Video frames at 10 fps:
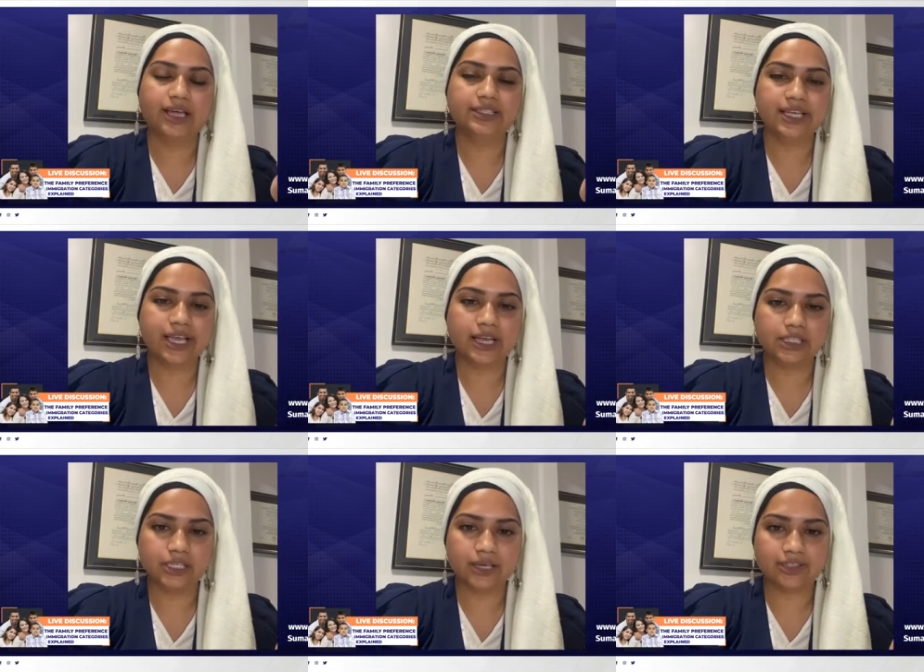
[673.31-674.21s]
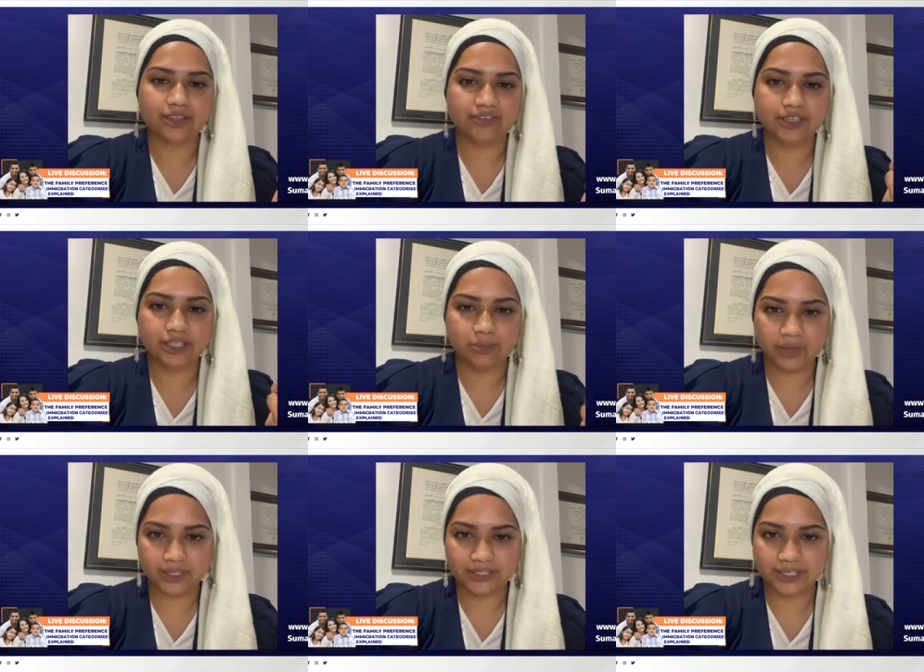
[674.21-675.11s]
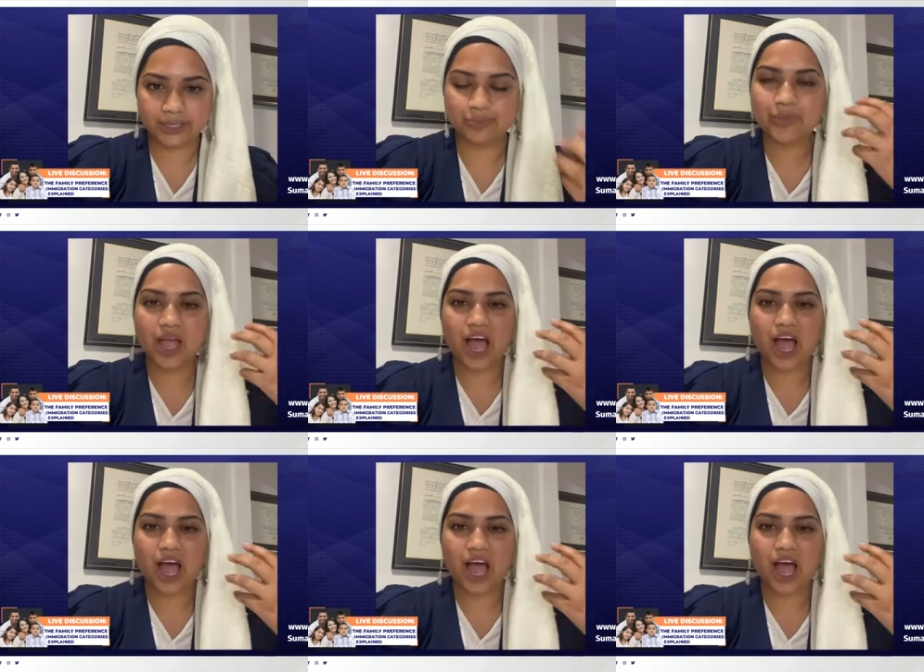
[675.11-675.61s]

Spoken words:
and taking a look at the Visa Bulletin.